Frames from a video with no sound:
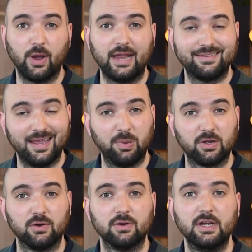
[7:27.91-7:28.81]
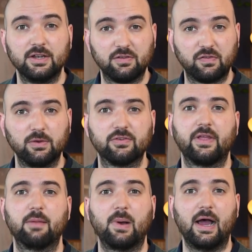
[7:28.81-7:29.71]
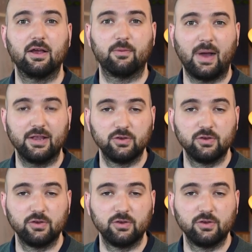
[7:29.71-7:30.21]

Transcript: a typical diffuser that